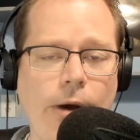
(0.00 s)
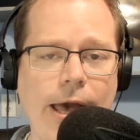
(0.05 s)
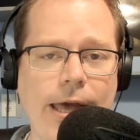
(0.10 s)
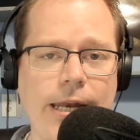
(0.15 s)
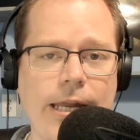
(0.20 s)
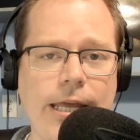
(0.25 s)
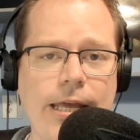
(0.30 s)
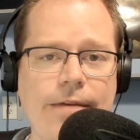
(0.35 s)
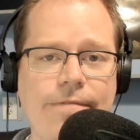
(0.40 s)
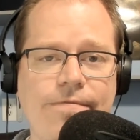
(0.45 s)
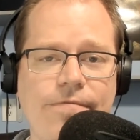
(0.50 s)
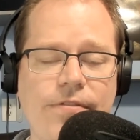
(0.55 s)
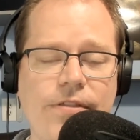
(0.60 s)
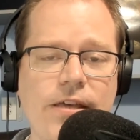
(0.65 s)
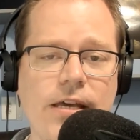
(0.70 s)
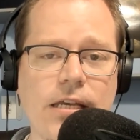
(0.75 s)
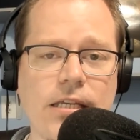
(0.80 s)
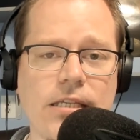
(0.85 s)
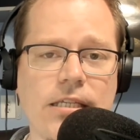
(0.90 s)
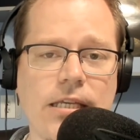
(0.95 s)
And if
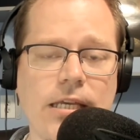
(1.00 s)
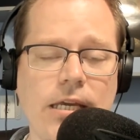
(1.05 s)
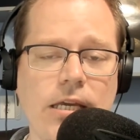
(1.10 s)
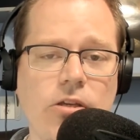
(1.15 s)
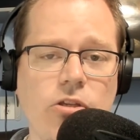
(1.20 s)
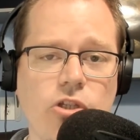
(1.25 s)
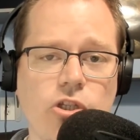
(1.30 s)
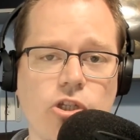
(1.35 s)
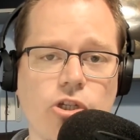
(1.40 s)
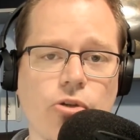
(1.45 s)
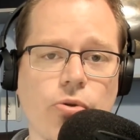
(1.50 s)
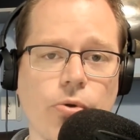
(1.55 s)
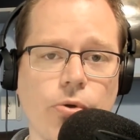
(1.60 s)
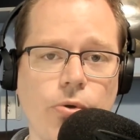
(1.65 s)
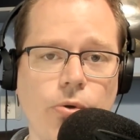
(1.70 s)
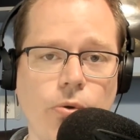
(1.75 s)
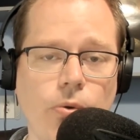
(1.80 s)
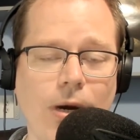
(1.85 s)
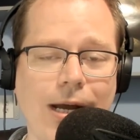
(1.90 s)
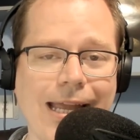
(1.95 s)
this is
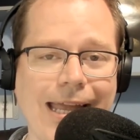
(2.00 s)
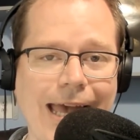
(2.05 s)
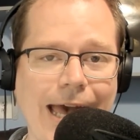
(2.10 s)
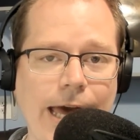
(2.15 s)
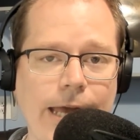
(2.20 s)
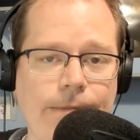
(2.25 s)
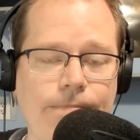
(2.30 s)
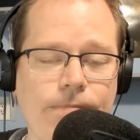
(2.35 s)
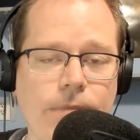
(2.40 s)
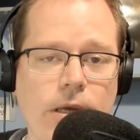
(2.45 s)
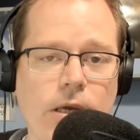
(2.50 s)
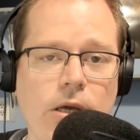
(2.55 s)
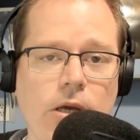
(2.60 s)
true, again,